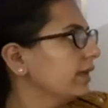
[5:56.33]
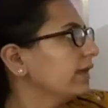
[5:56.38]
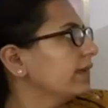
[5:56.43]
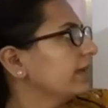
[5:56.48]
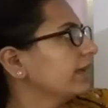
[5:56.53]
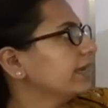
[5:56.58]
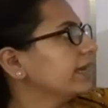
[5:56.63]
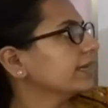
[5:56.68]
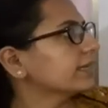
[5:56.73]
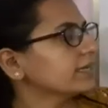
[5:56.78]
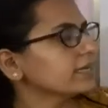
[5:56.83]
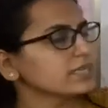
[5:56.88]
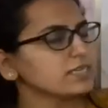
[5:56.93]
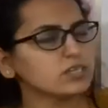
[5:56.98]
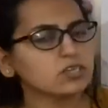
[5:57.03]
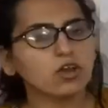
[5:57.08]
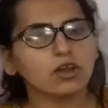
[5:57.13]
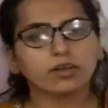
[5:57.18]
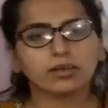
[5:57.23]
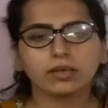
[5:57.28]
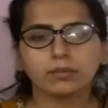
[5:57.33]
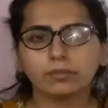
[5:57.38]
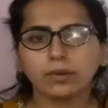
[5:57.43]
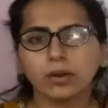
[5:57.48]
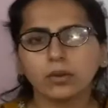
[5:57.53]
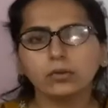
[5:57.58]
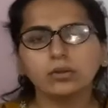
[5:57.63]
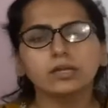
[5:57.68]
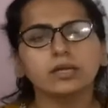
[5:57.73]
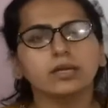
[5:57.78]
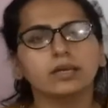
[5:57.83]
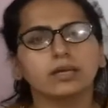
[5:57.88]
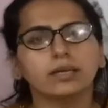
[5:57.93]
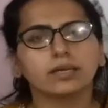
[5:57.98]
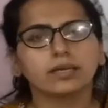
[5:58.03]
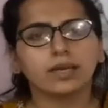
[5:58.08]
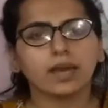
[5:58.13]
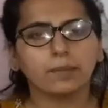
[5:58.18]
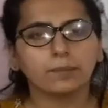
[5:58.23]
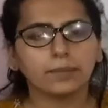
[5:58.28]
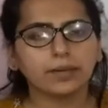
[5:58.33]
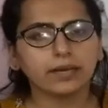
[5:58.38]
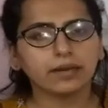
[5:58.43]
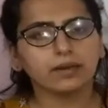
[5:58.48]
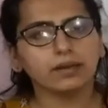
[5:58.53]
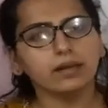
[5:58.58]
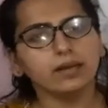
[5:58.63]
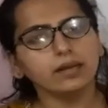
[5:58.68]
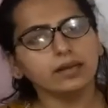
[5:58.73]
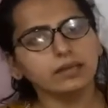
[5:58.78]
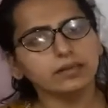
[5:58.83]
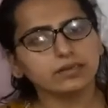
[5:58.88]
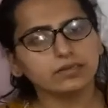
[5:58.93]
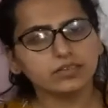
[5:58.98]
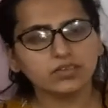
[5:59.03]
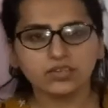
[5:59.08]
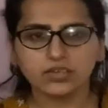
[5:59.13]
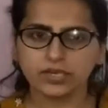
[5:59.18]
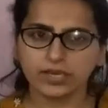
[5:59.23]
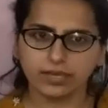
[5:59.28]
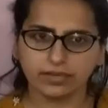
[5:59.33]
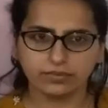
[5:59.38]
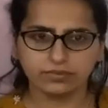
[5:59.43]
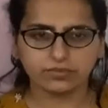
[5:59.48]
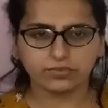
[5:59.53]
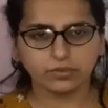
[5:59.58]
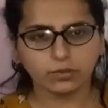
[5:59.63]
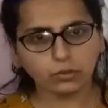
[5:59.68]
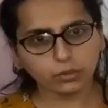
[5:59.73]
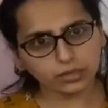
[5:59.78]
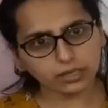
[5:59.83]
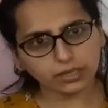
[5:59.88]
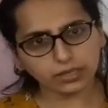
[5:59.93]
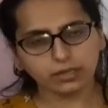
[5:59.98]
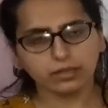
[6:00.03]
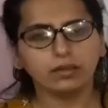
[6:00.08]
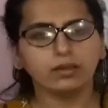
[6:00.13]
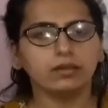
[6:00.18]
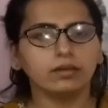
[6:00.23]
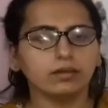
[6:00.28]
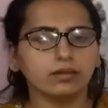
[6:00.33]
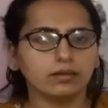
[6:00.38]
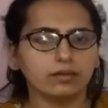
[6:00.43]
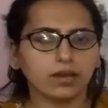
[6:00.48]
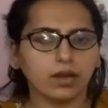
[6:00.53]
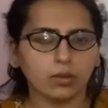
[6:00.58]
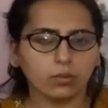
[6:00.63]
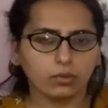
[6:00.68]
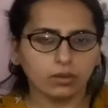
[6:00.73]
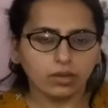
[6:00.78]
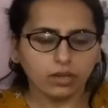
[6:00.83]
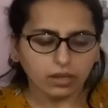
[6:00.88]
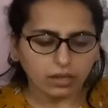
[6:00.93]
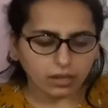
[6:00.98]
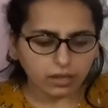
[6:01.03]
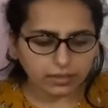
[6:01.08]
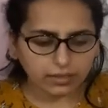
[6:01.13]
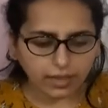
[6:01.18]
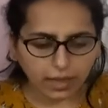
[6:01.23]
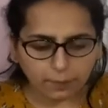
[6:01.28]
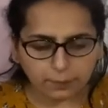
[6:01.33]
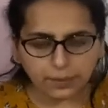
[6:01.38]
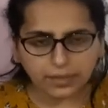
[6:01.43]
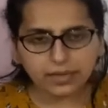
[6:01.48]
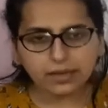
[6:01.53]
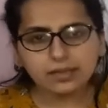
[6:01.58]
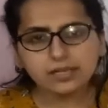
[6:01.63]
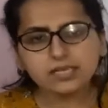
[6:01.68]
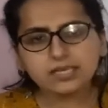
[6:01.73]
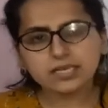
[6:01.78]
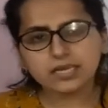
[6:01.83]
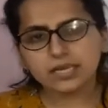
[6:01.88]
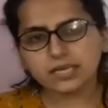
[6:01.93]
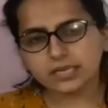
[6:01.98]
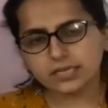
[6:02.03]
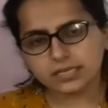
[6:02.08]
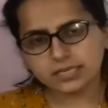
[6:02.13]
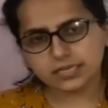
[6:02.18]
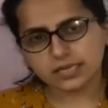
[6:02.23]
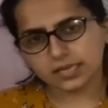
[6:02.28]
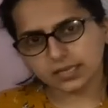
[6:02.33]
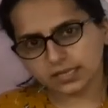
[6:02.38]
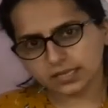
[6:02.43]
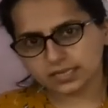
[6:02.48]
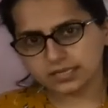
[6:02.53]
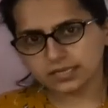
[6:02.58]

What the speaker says: let us talk about chemical change. Okay. Now a chemical change is